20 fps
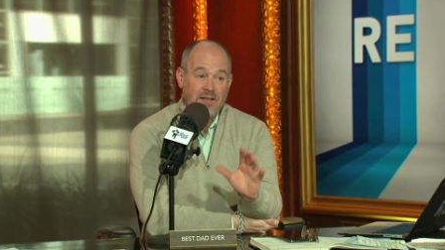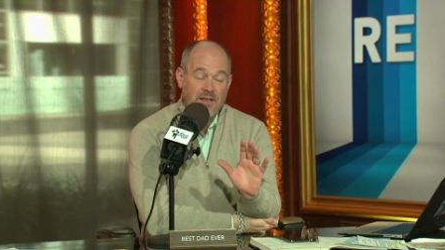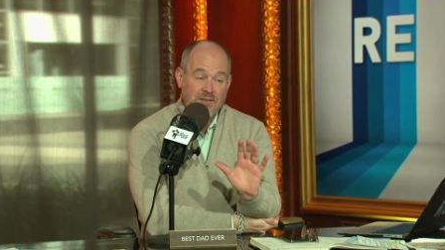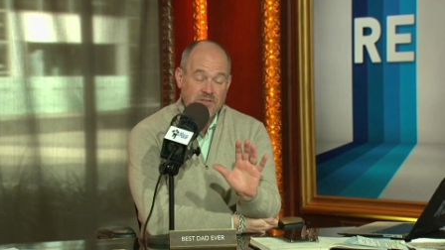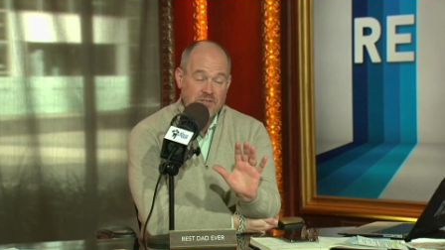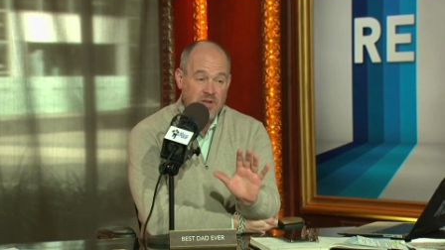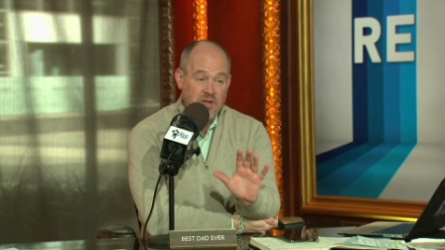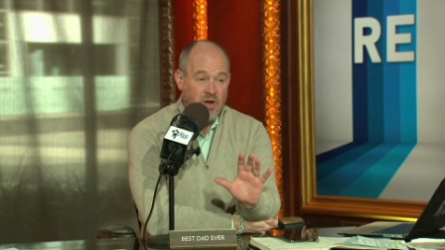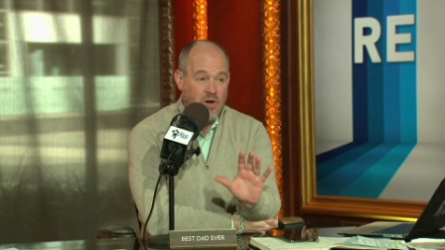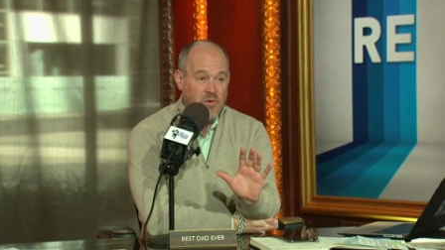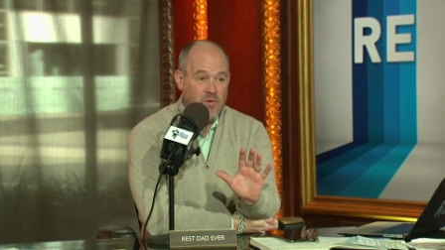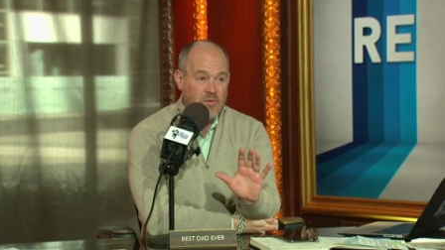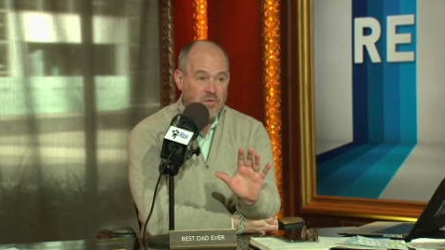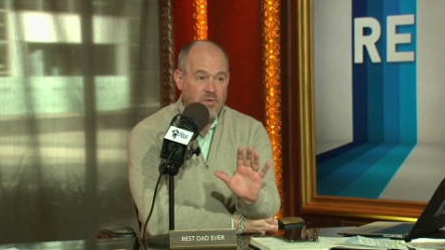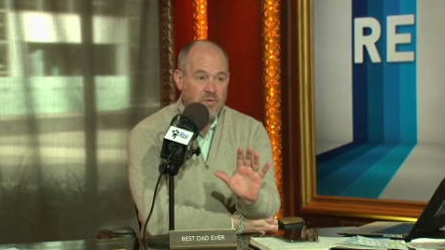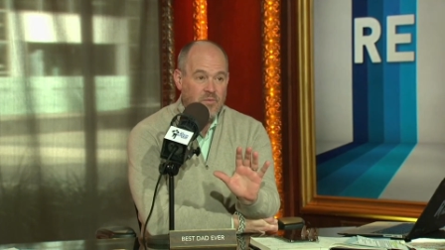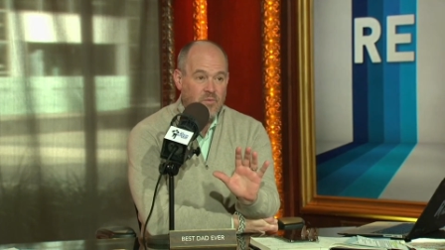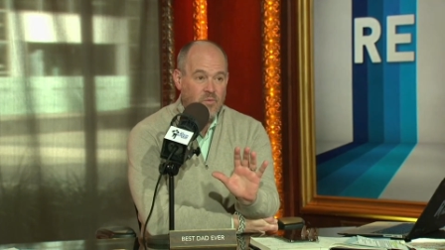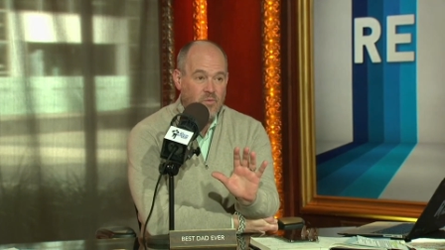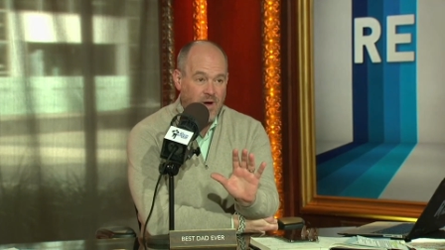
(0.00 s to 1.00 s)
So,
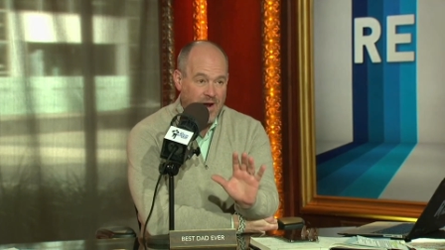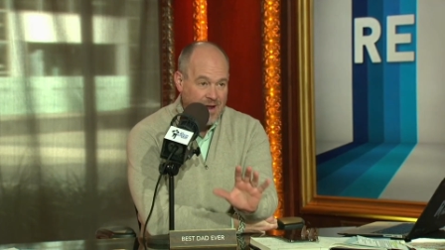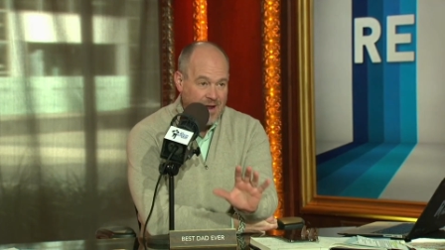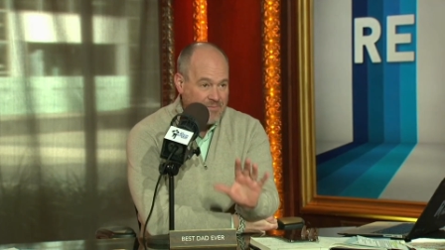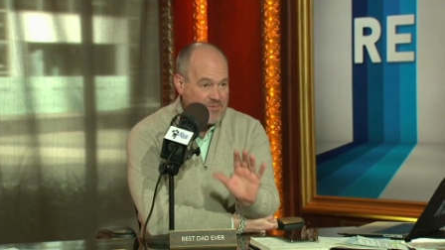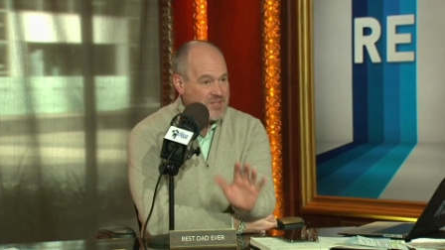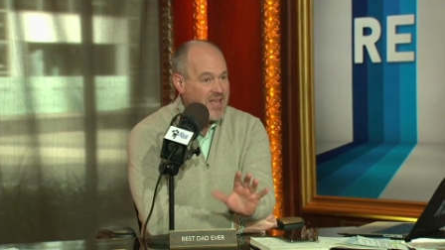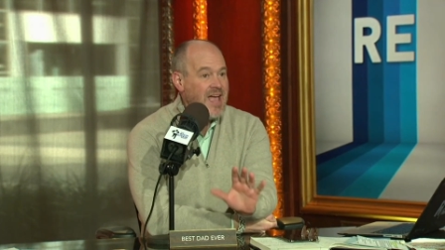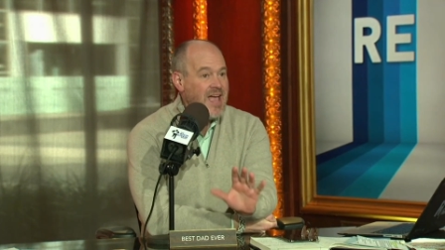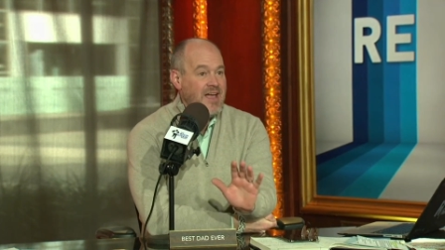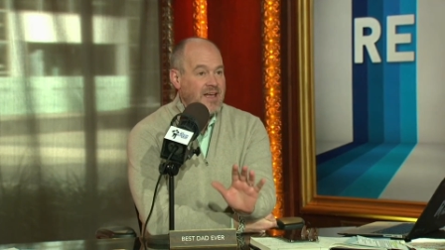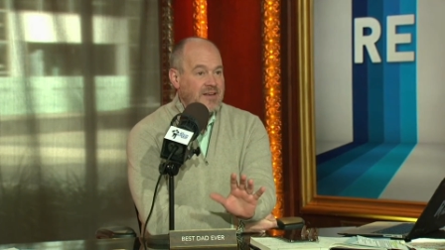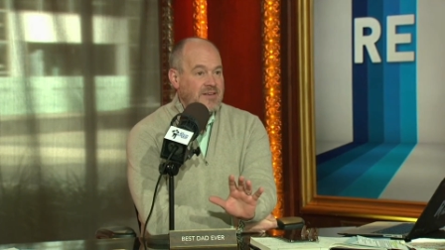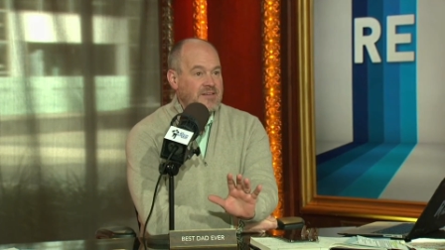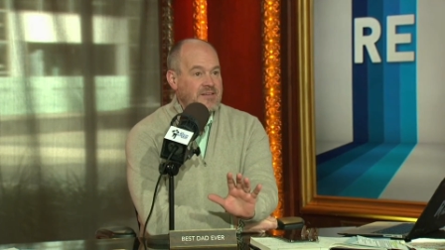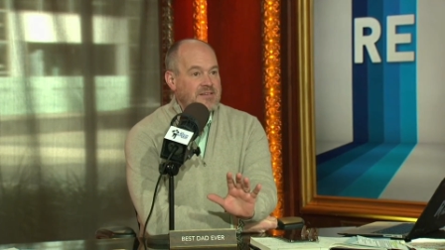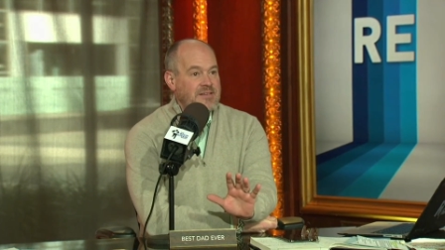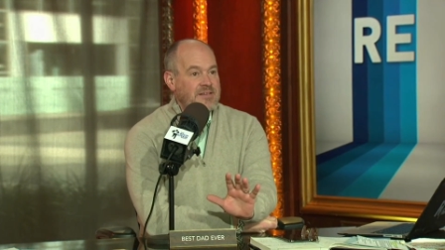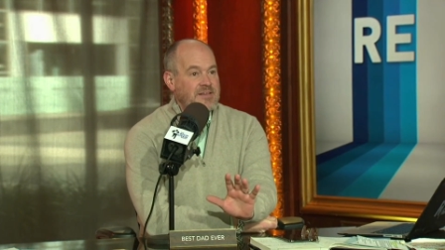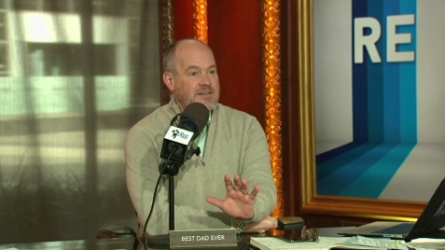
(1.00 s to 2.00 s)
what I'm saying
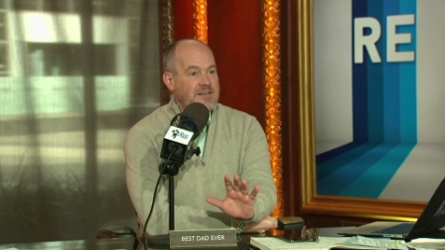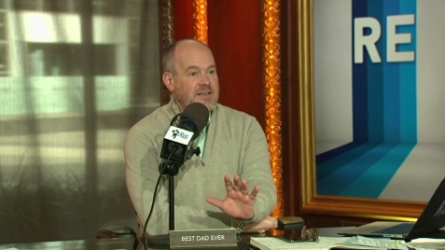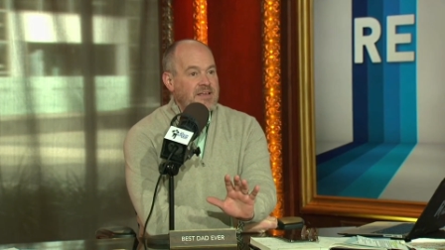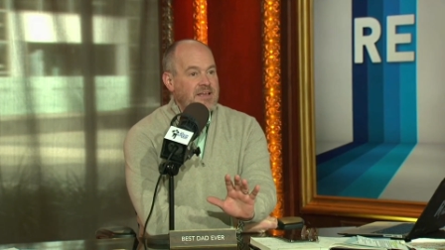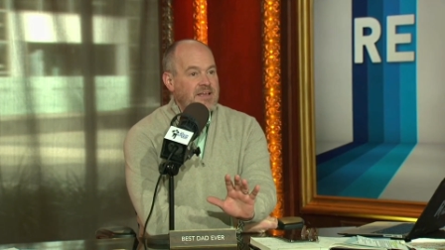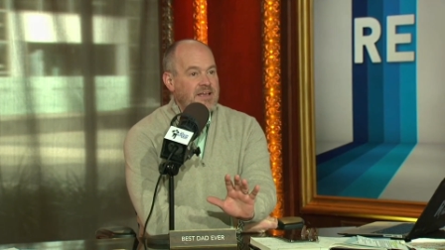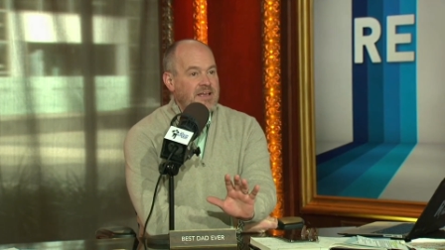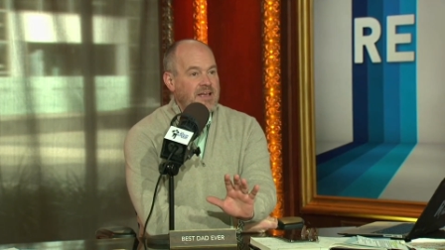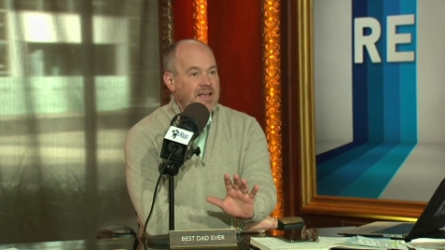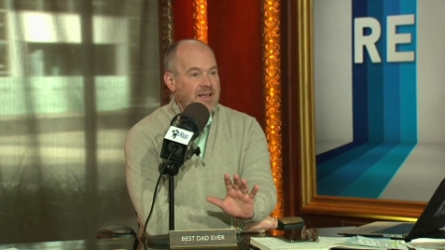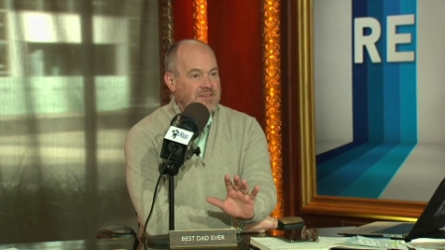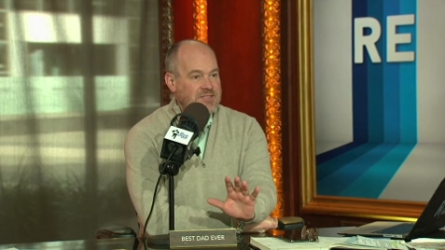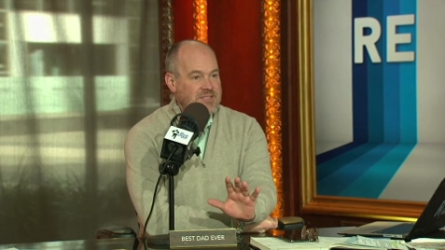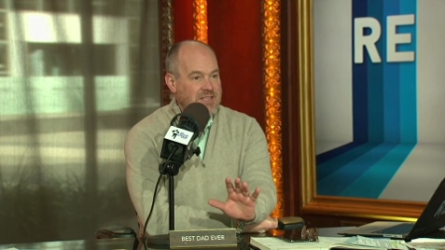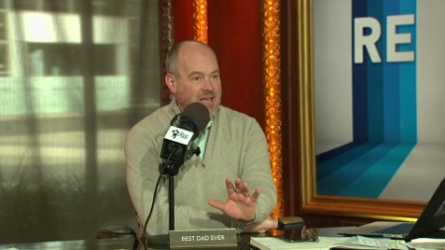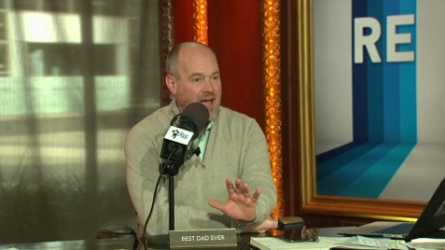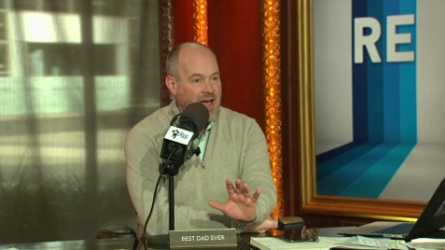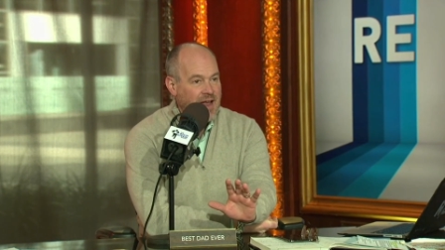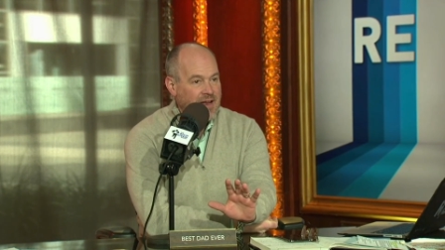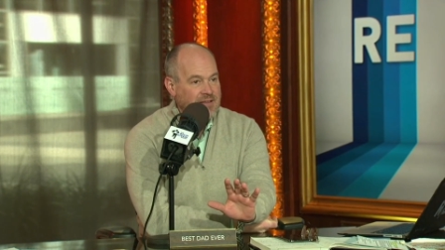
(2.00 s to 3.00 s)
is
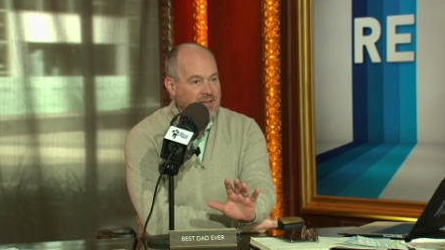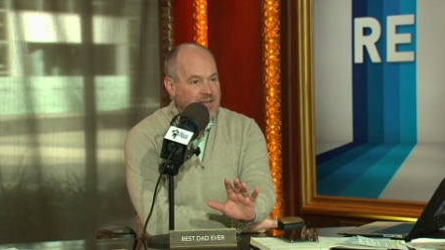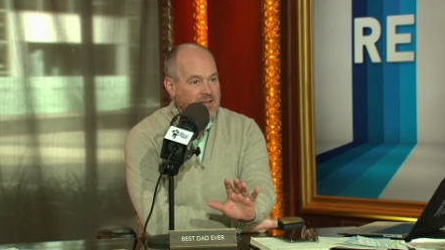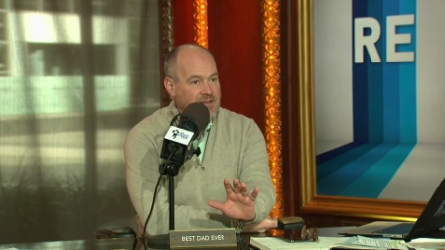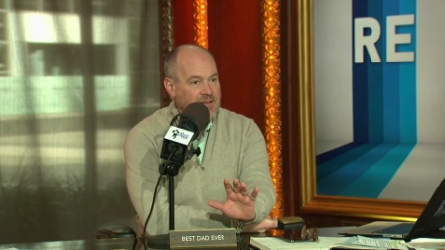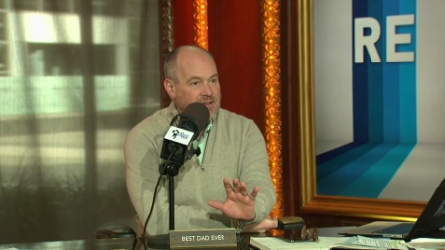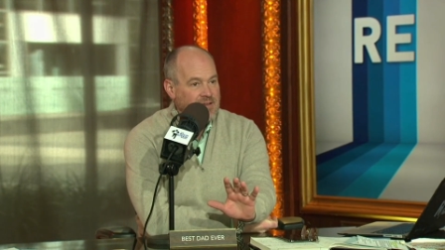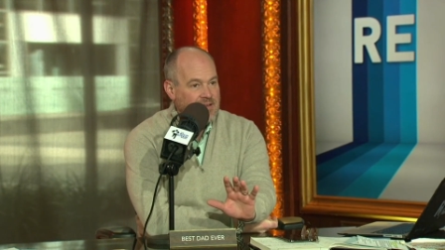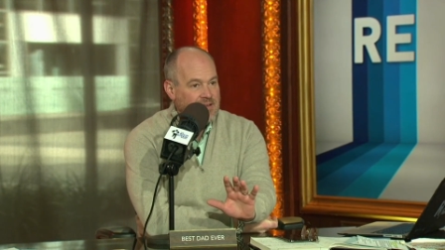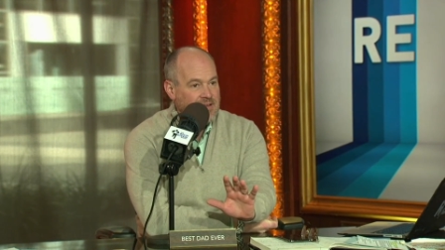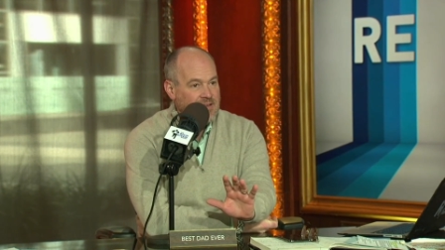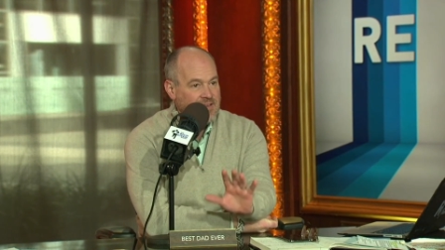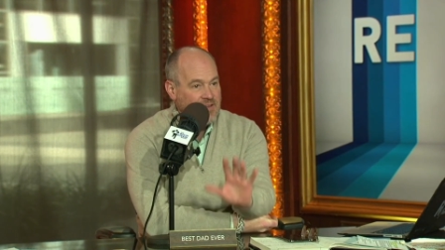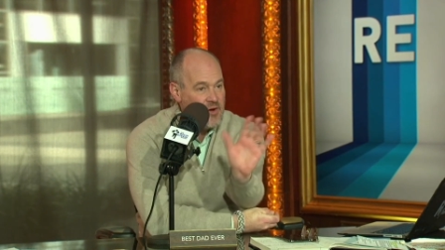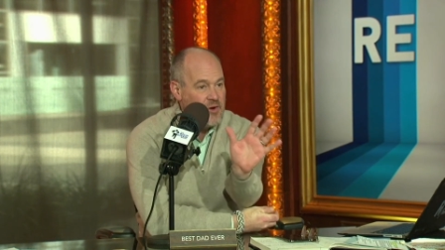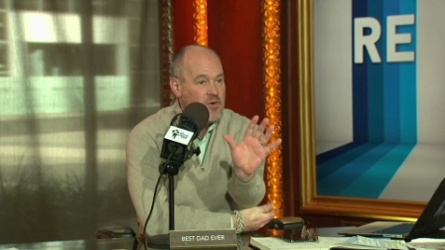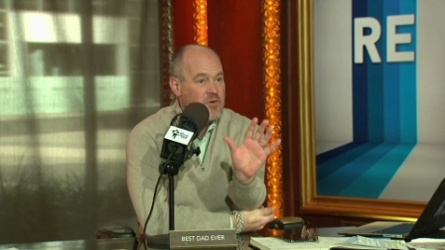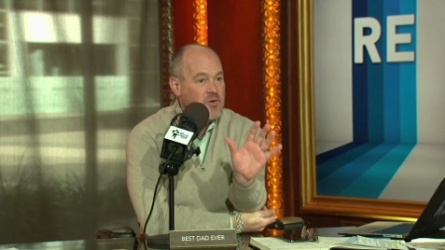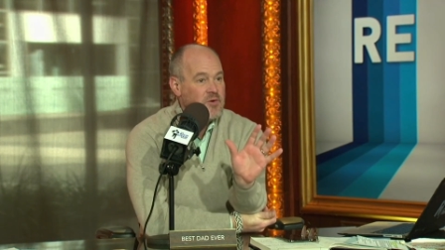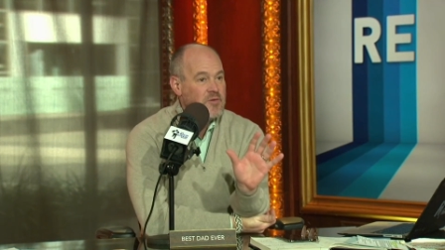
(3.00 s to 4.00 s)
that
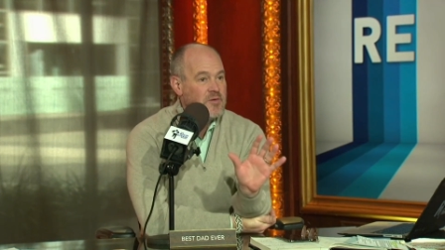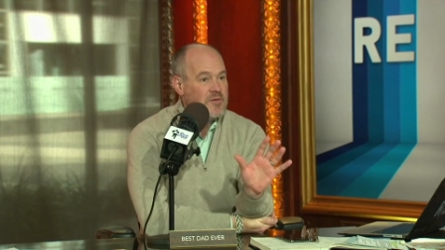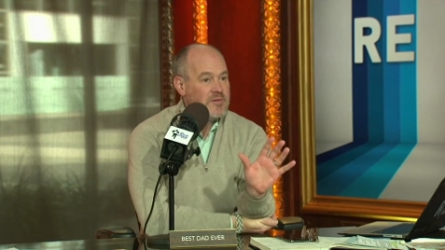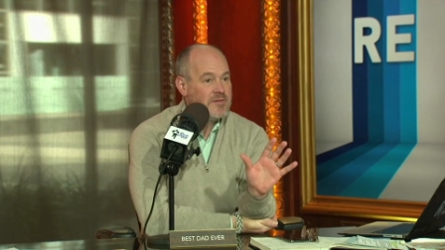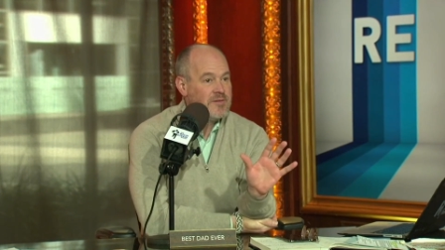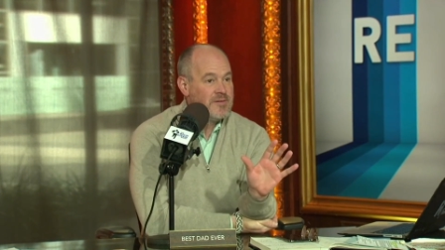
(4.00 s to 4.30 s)
you,